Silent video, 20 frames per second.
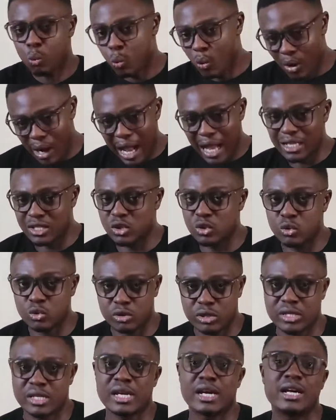as you
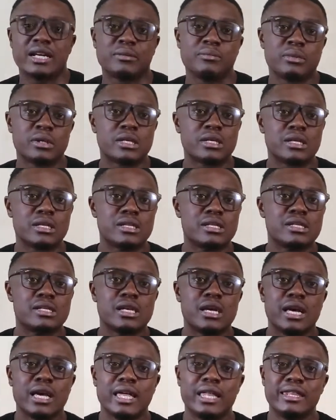start, because
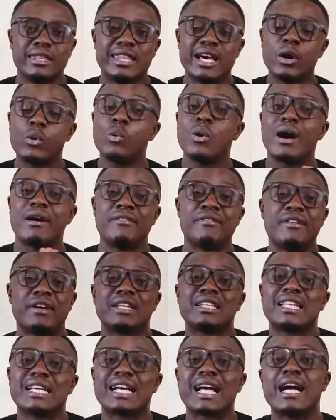that will affect the
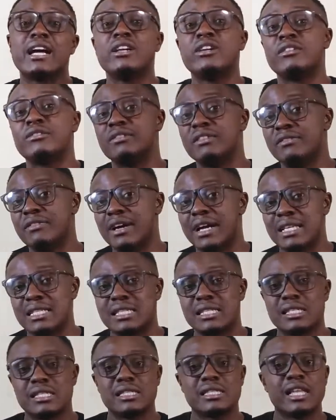kind of devices
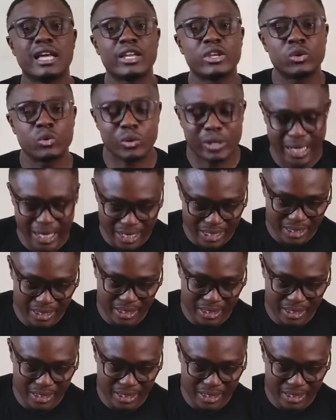that you get.